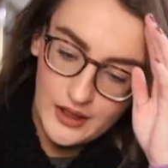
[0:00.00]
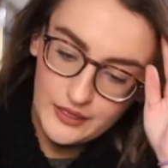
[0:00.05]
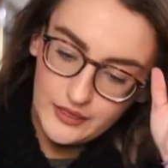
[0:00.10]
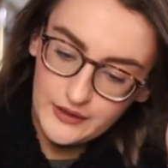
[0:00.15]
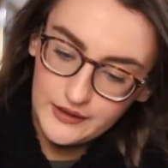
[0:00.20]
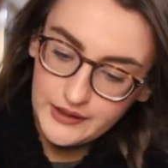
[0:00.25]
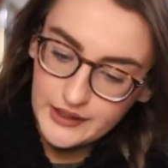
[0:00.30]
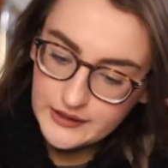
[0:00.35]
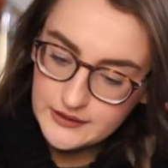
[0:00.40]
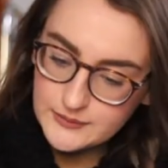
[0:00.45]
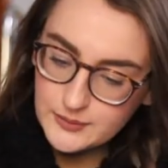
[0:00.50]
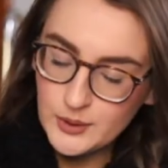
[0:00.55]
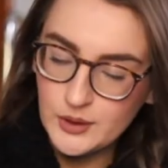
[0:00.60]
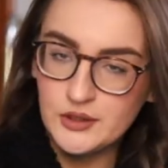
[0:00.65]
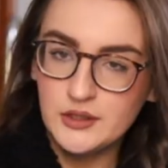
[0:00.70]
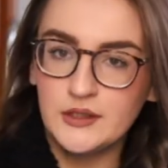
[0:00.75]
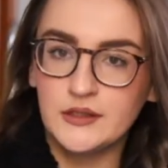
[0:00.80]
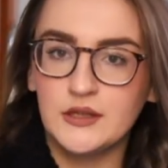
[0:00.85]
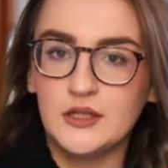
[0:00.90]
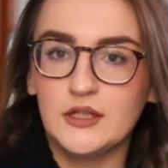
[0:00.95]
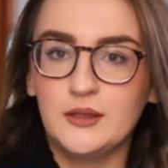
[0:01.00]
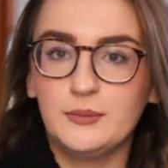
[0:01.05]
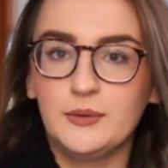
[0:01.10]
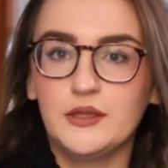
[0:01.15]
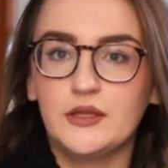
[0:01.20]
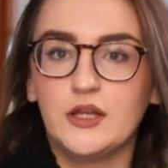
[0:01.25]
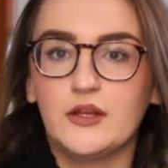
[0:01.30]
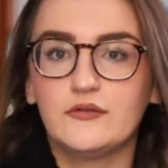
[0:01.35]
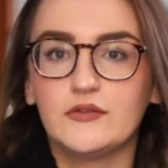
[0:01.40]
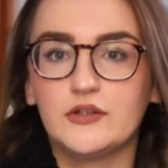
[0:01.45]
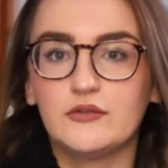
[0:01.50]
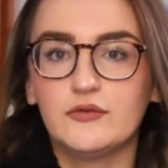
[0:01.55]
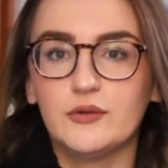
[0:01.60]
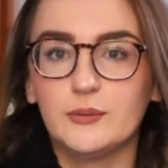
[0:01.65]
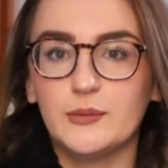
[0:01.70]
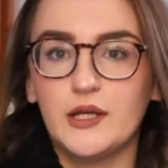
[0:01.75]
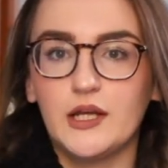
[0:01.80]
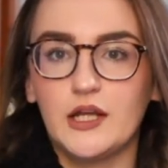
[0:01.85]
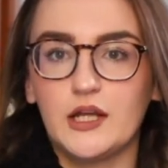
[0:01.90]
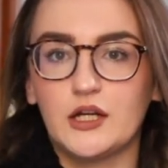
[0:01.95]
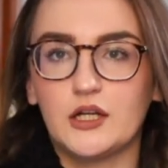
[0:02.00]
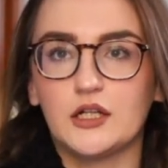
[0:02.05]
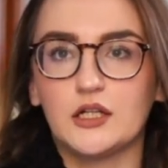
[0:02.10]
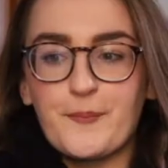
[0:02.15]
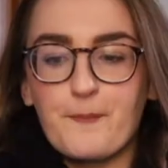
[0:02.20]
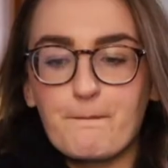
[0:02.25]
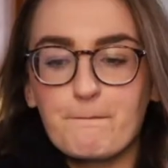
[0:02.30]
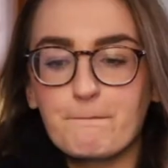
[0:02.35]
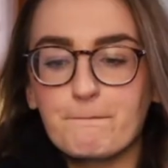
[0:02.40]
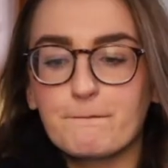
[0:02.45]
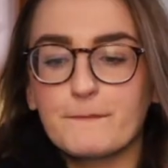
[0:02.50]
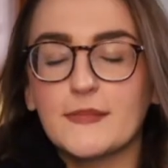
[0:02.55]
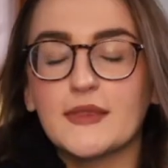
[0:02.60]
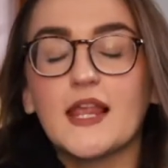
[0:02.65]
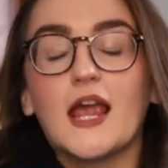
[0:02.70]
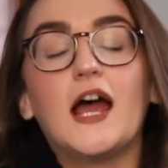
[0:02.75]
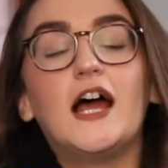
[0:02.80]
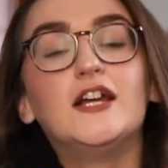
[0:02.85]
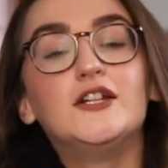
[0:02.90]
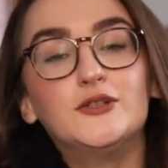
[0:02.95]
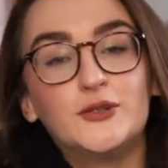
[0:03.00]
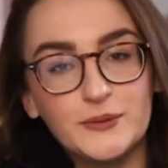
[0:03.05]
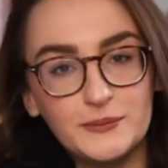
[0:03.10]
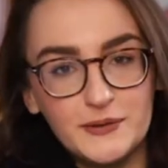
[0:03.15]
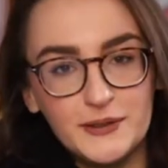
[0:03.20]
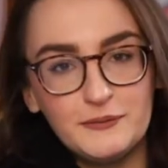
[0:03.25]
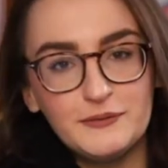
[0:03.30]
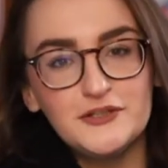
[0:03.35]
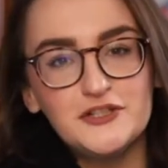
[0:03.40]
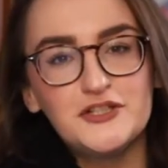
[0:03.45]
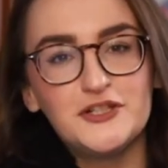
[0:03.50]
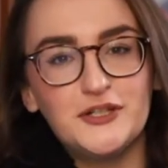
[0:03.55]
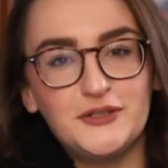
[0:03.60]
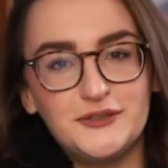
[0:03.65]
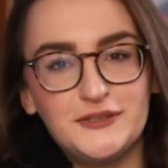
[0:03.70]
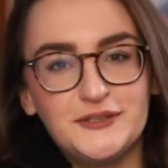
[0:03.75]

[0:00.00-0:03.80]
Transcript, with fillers: The next product that I've been loving for my hair, I normally would show